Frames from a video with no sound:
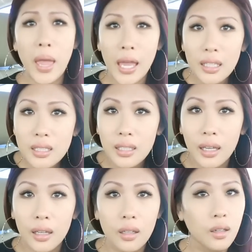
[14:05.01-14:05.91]
pale
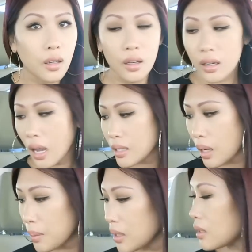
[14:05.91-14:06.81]
today. Guys,
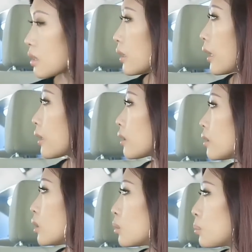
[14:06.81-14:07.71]
I might need to like,
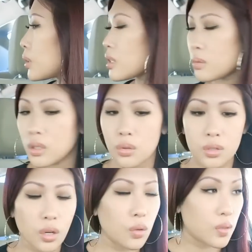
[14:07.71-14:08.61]
put you
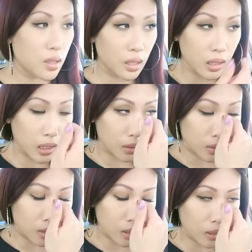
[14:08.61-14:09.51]
start using the
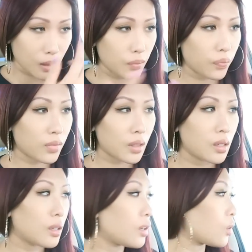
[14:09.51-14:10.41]
Clarins, like
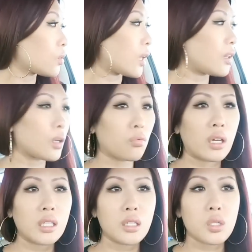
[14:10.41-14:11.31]
that like
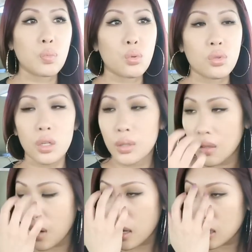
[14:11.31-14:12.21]
radiance booster or
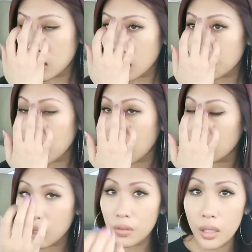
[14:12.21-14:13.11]
whatever. I need to get some
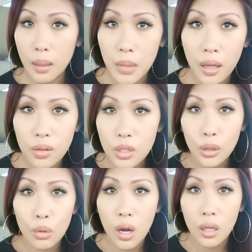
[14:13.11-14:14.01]
color. I feel like I'm not, there's like
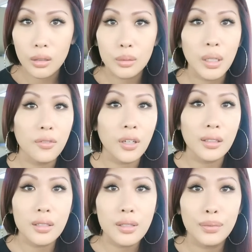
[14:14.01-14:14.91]
no color in my
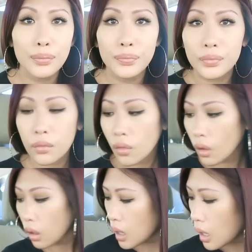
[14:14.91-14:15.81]
face.
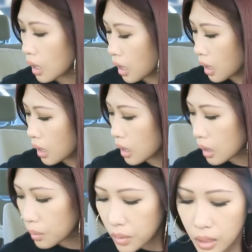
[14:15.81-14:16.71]

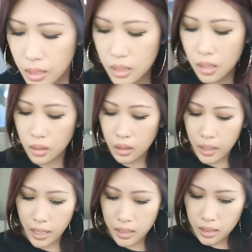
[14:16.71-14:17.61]
Um,
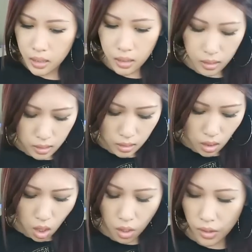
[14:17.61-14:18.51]
sunglasses
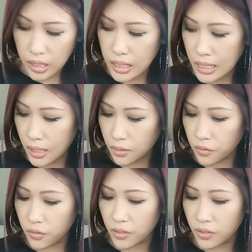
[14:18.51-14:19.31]
are the diff.